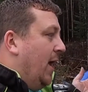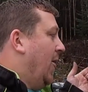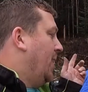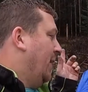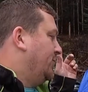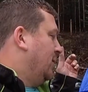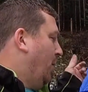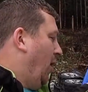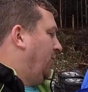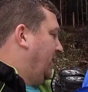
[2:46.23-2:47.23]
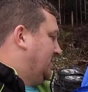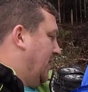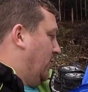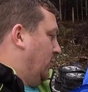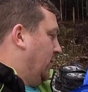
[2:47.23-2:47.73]
And then I was gonna part this
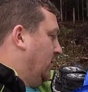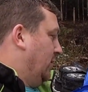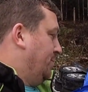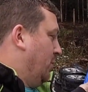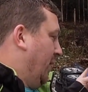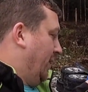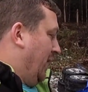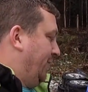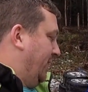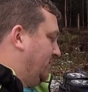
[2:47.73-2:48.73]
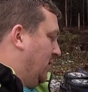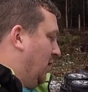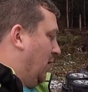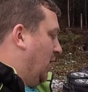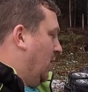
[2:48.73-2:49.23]
out, but when I got this
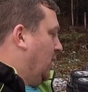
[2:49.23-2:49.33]
car,